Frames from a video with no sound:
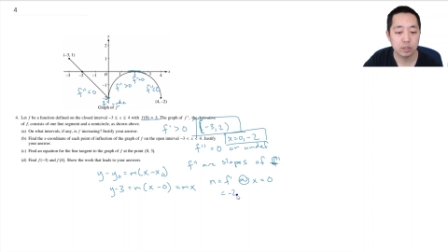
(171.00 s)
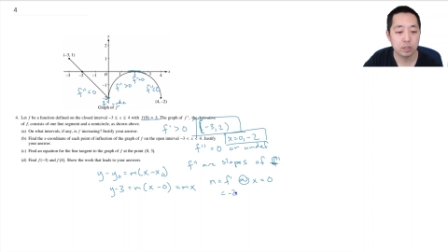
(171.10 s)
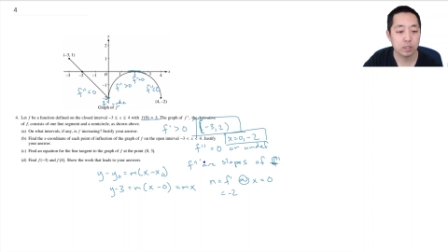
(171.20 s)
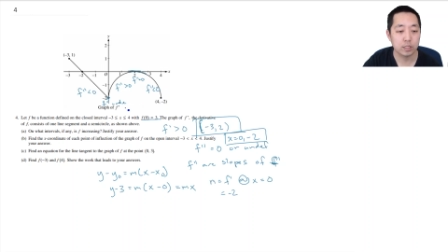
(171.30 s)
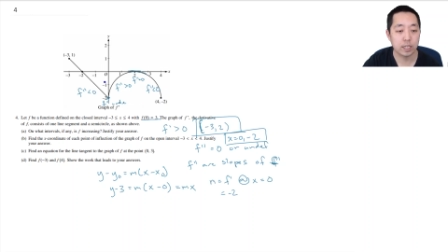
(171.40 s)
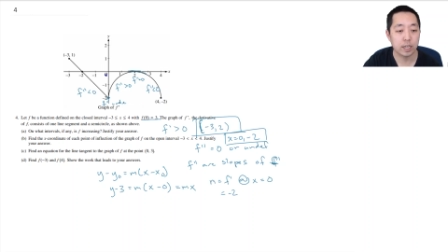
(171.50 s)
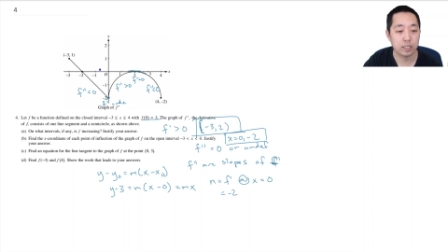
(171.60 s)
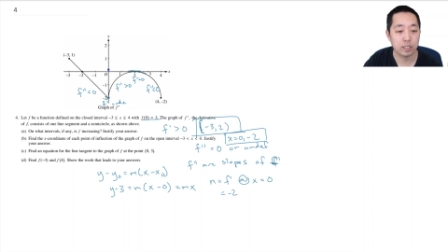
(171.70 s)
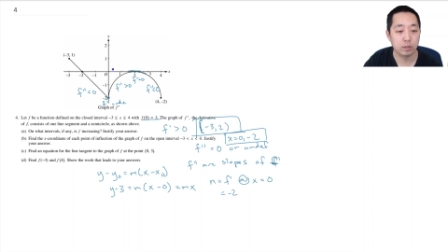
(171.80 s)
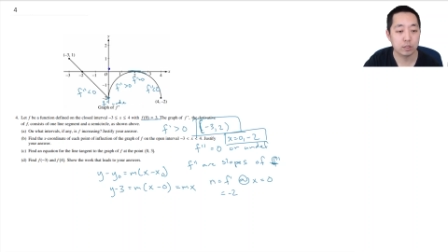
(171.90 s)
because at
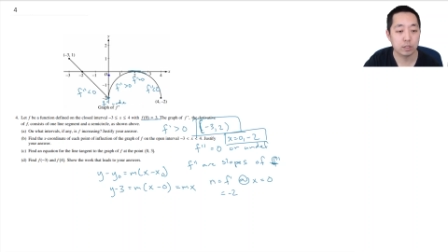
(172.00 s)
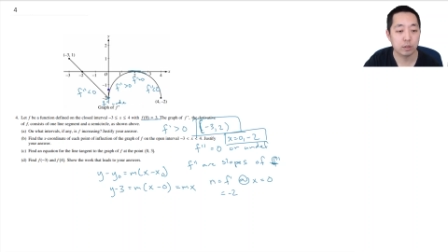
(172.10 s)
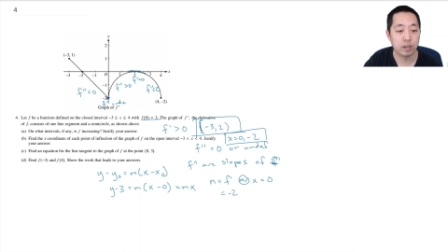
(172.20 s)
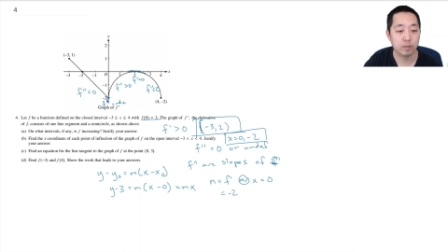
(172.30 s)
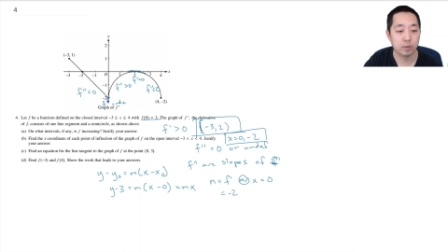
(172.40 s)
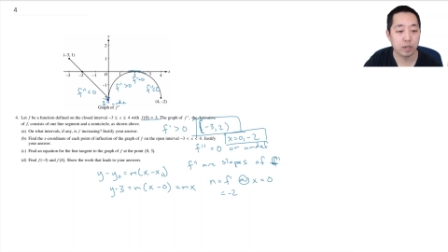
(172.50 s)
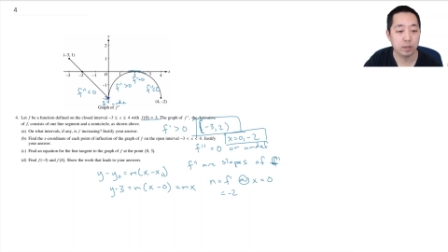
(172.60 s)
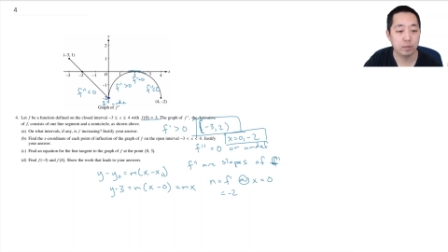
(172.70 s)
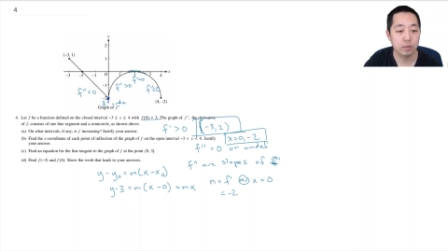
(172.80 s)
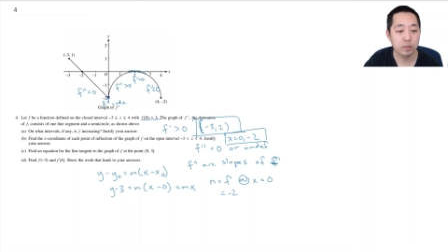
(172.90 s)
x equals 0, f
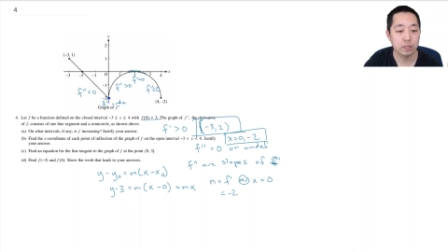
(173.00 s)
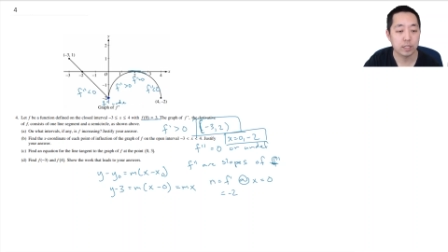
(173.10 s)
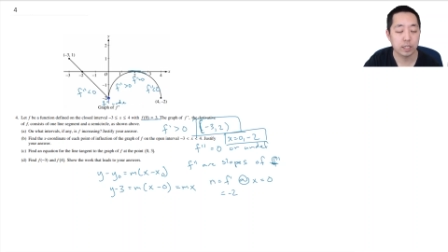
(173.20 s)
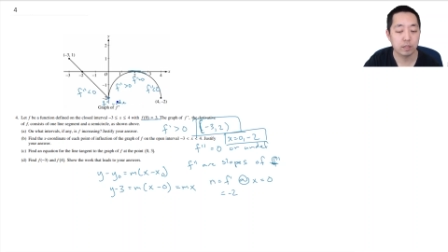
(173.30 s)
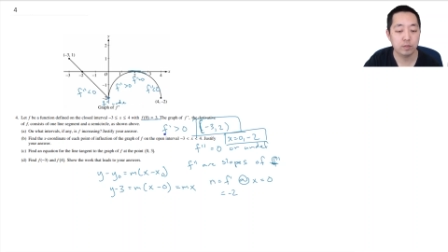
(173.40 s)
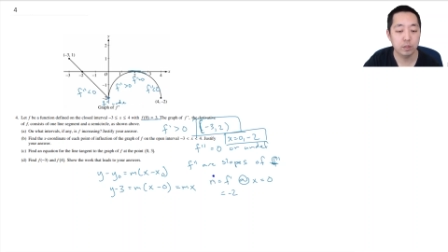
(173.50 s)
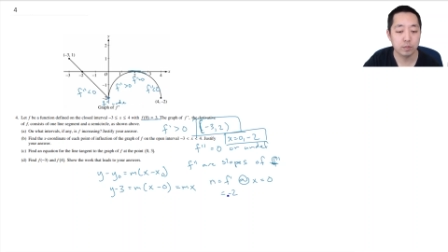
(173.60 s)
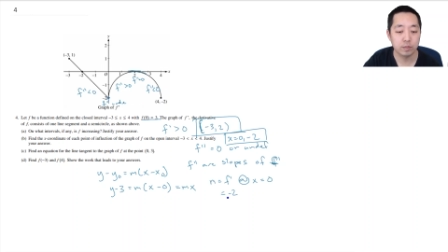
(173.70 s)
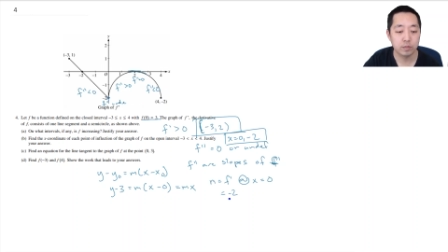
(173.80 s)
prime is negative 2.